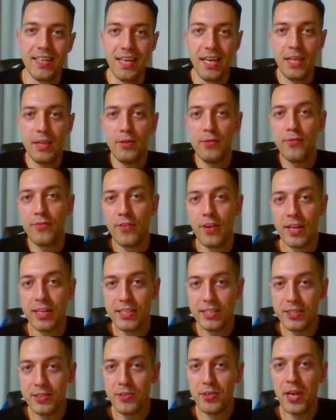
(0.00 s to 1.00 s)
Hello
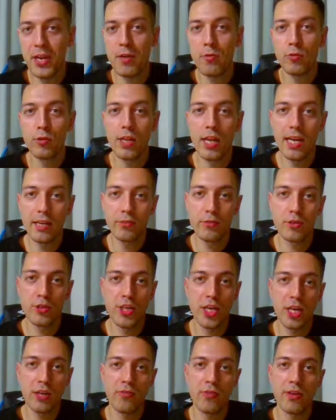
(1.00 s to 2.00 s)
friends, today I would like to
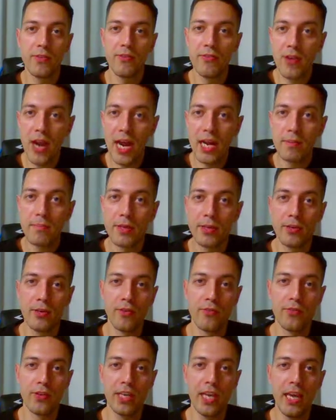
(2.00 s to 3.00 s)
share a fragment
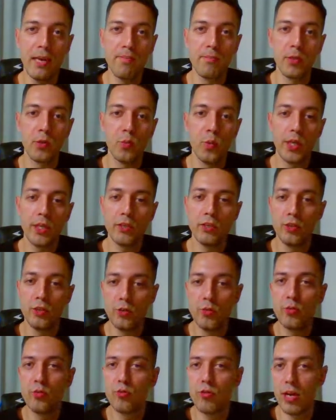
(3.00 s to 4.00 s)
of a game between two
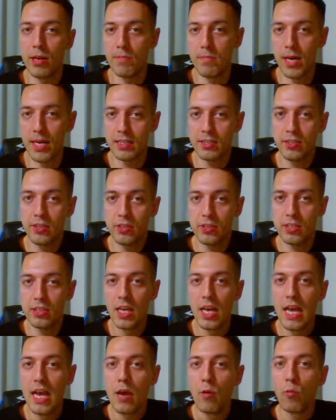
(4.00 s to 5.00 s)
grandmasters
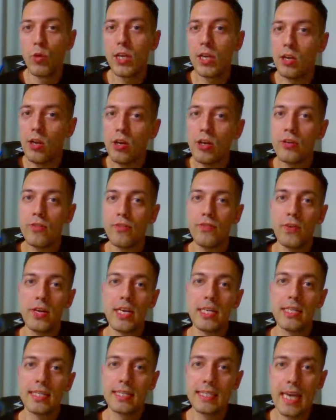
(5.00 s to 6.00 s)
with a lot of
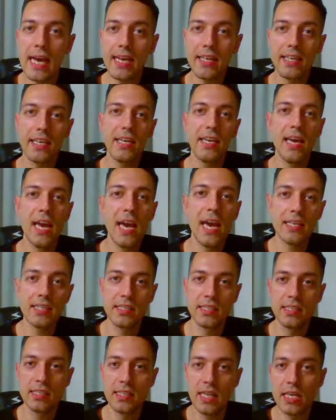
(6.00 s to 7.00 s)
attacking
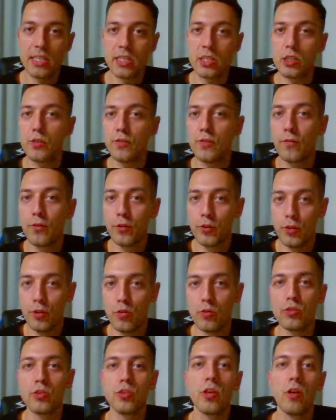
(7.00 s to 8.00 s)
exercises for you.
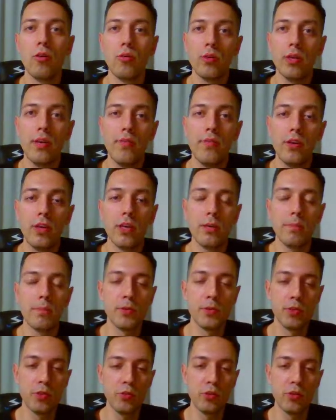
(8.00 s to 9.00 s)
So I'll give you an
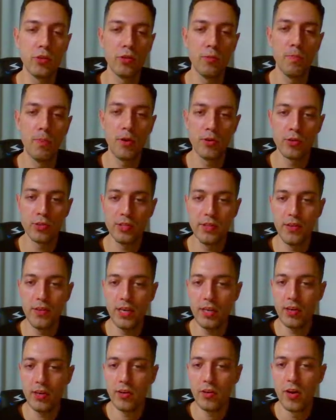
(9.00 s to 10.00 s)
opportunity to pause the
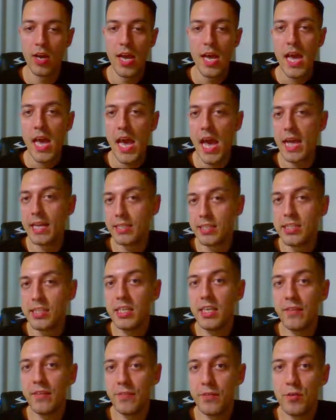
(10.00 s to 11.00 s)
video and see
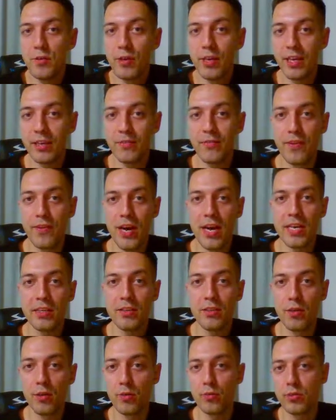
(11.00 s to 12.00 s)
if you can find
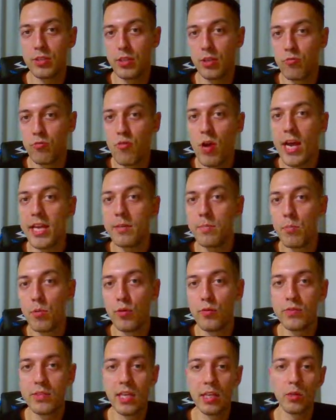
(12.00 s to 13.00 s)
those right
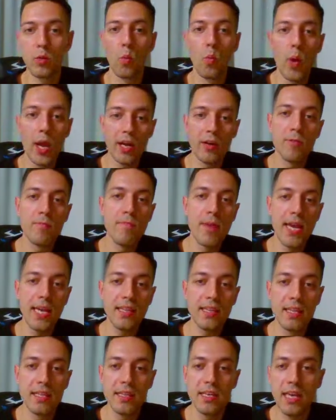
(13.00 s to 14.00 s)
moves that were made
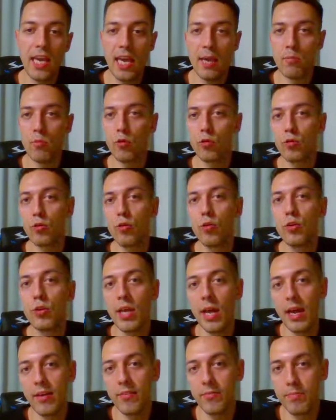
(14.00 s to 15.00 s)
in the game or could
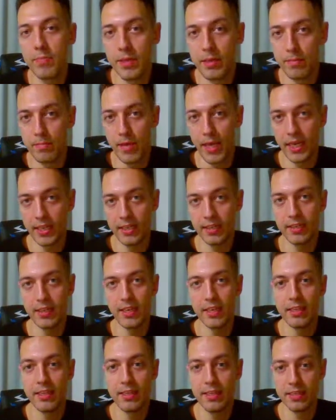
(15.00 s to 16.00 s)
have been made
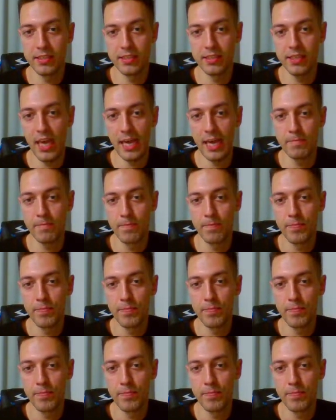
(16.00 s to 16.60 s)
in this game.